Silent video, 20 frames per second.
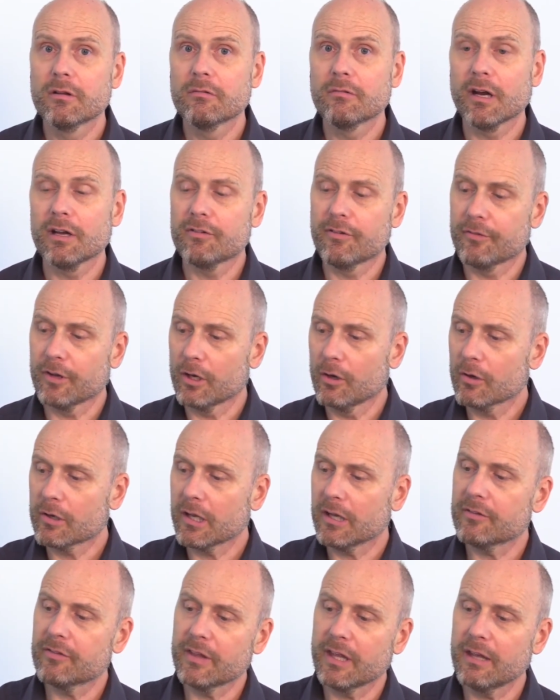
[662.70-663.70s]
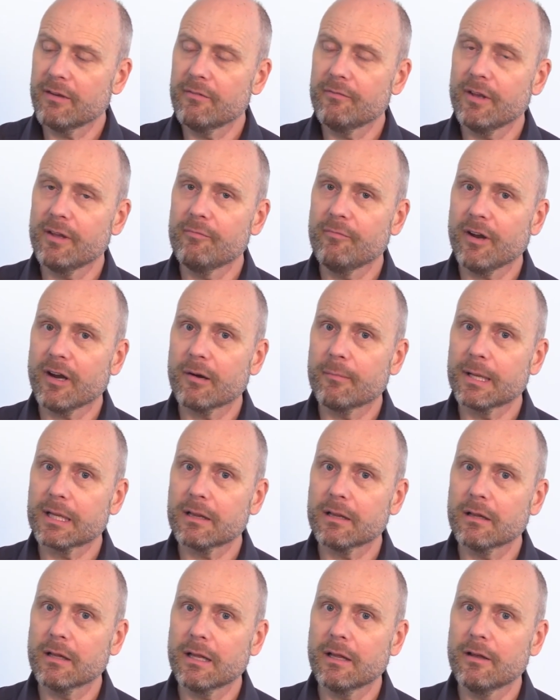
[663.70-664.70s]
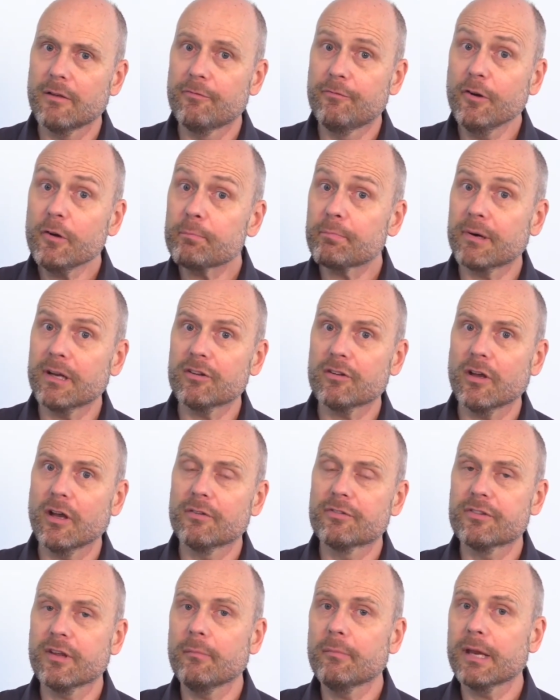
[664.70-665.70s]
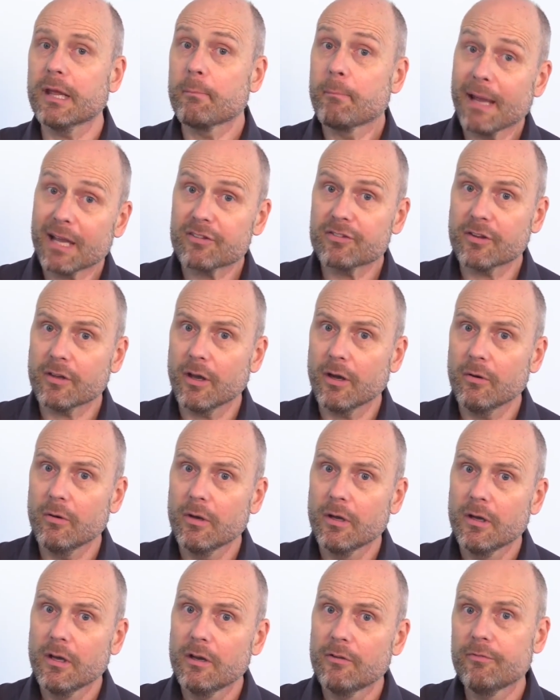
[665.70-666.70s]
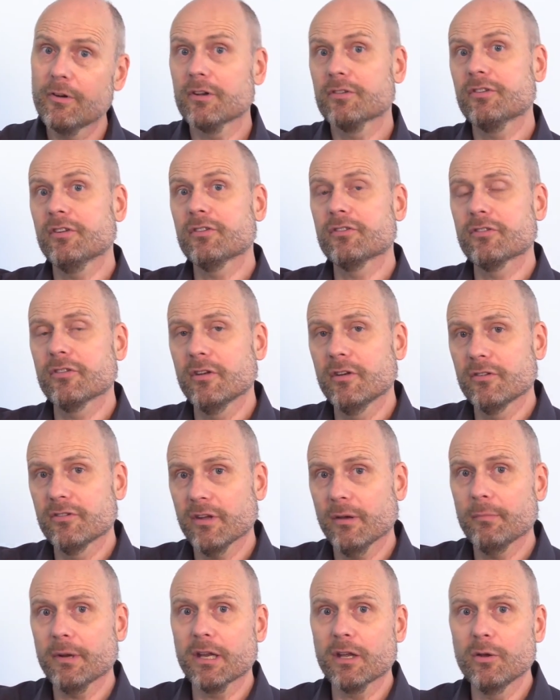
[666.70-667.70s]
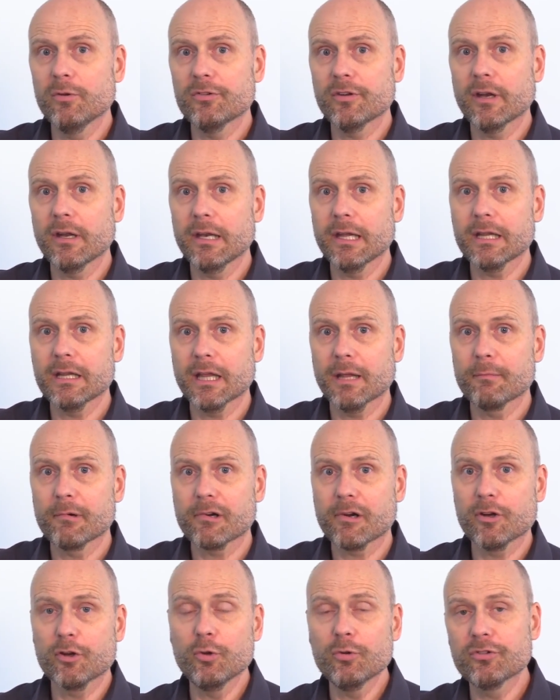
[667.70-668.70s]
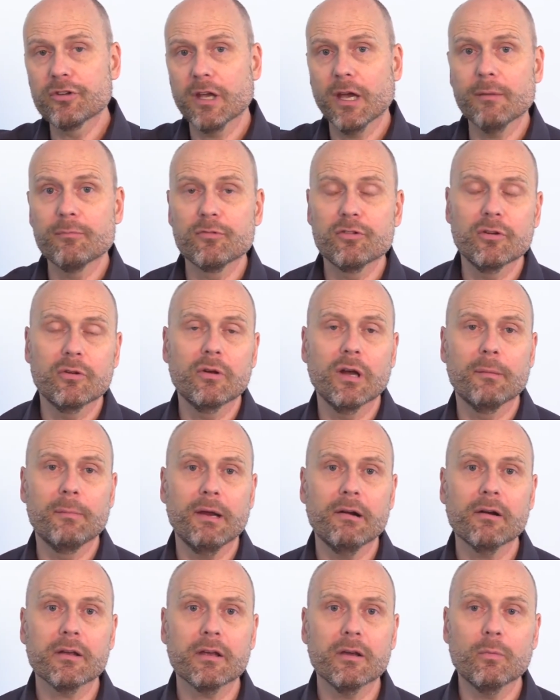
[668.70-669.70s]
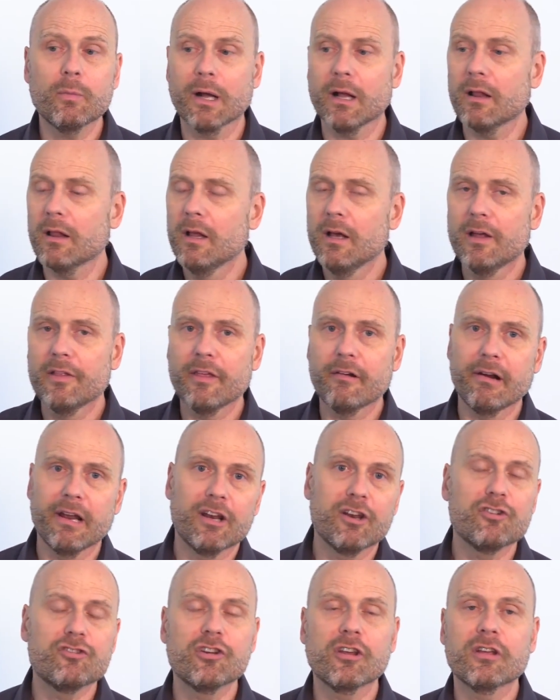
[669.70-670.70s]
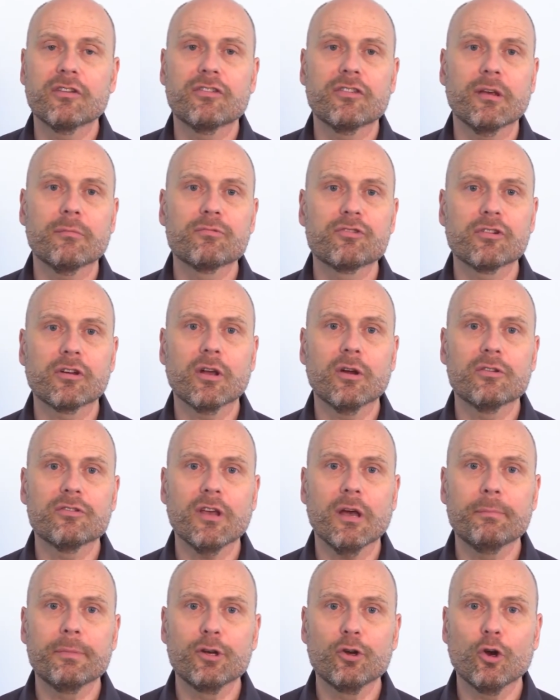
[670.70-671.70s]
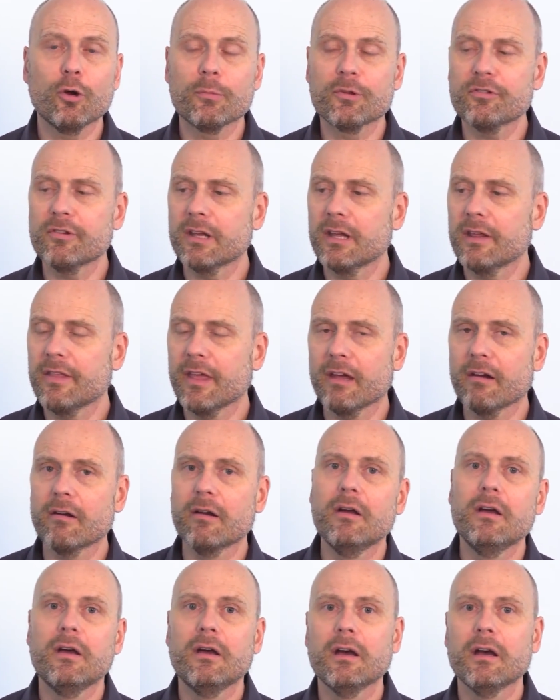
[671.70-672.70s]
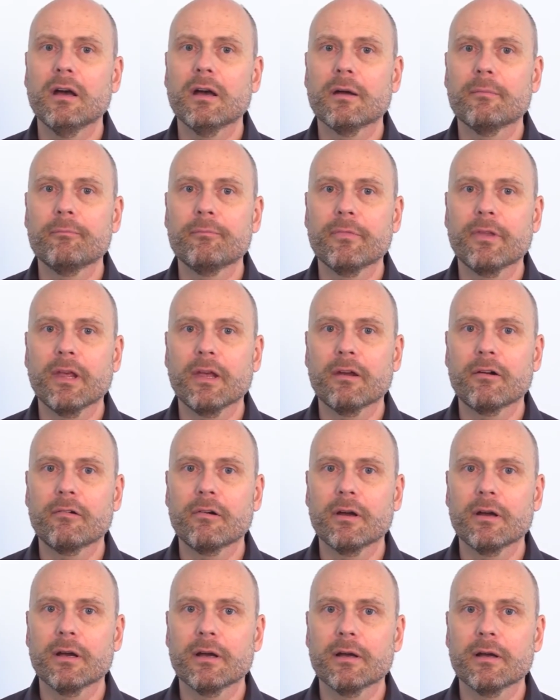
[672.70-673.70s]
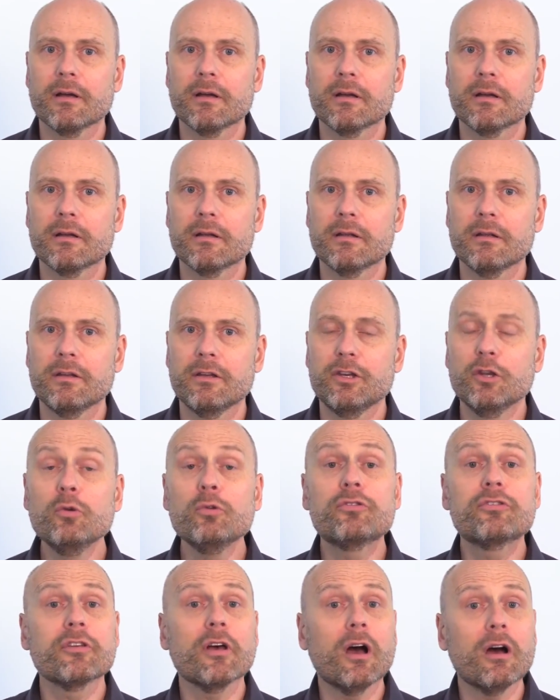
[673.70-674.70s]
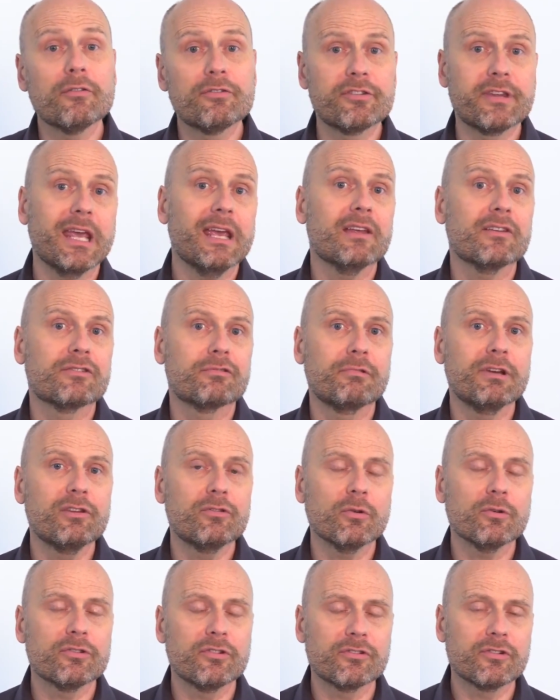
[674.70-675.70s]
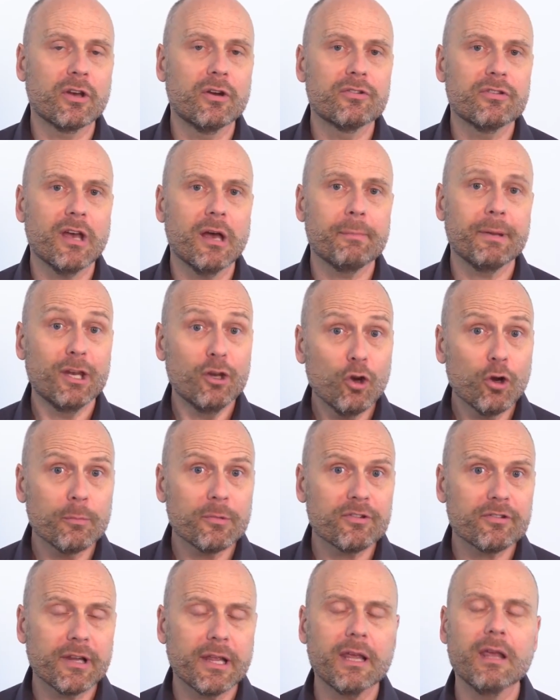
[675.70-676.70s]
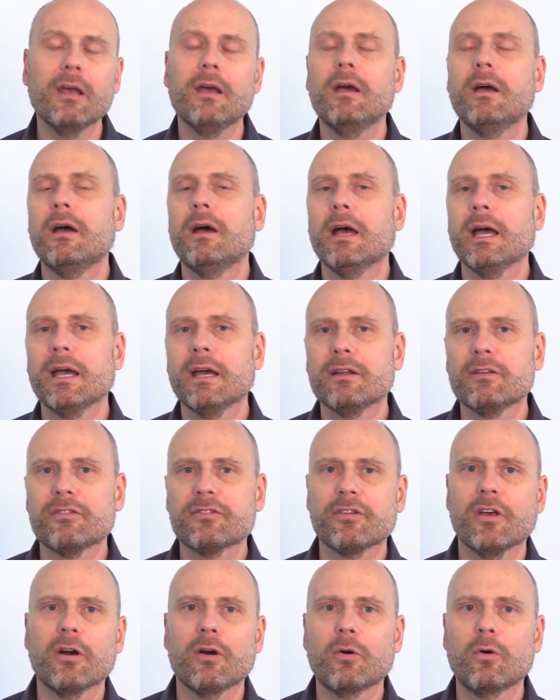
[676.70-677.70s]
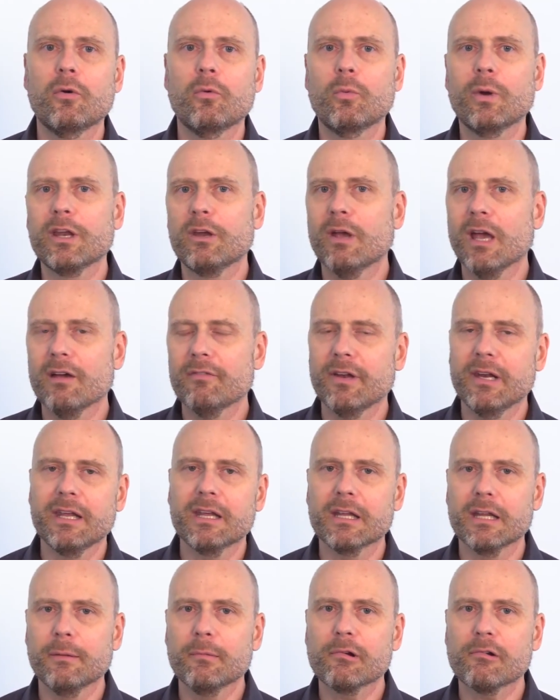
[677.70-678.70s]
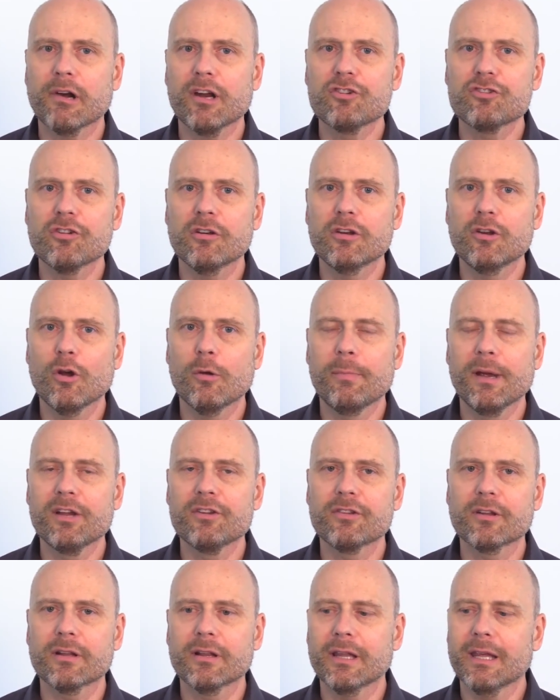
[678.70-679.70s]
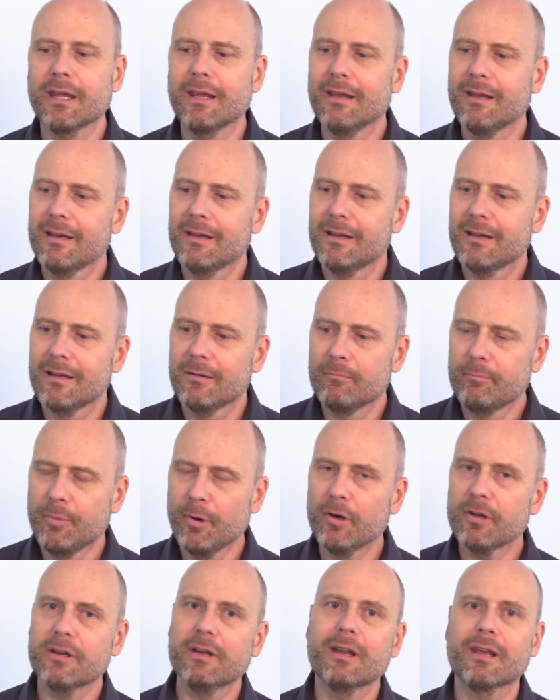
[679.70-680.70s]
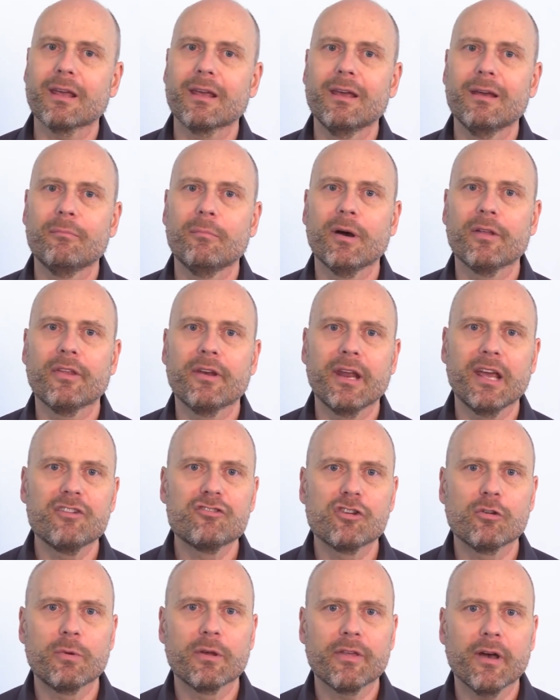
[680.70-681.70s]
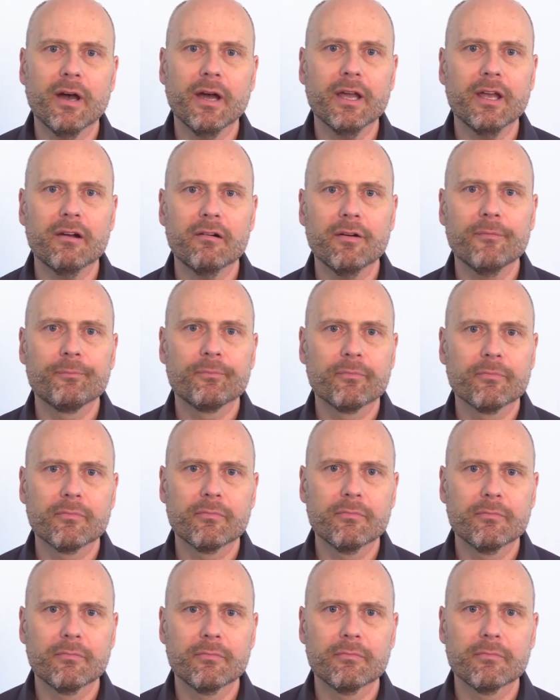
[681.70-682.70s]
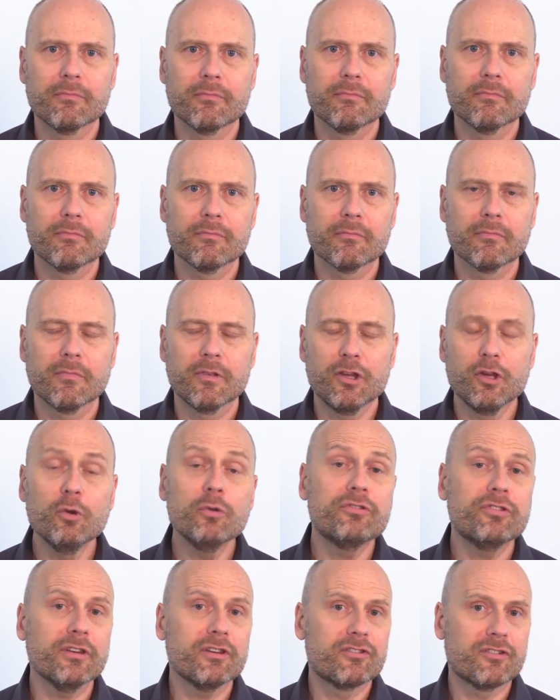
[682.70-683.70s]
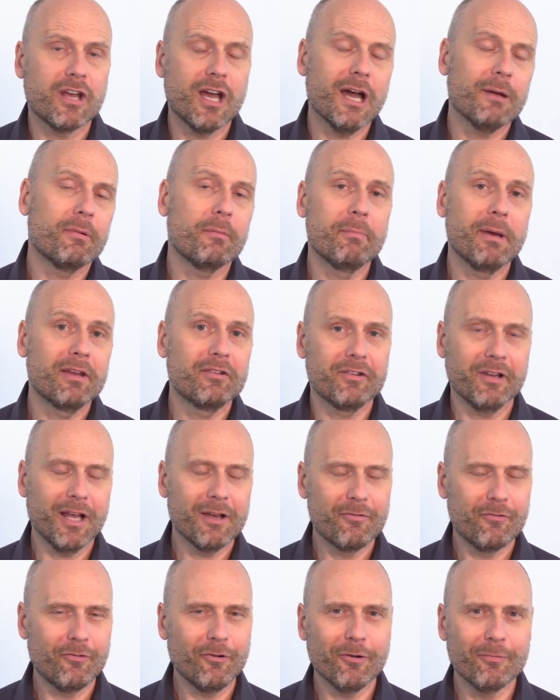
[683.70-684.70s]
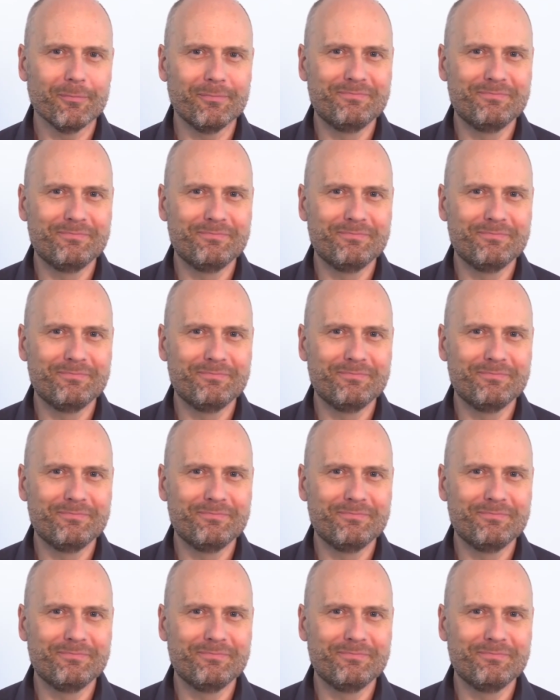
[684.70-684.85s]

right? If you look at the environmental footprint of somebody in Mexico versus somebody who's an illegal immigrant who's come to America, well, their energy consumption goes up enormously, their, um, their uh, use of scarce resources goes up enormously. And so when you have illegal immigration, you're basically burdening Mother Nature with higher usage carbon based life form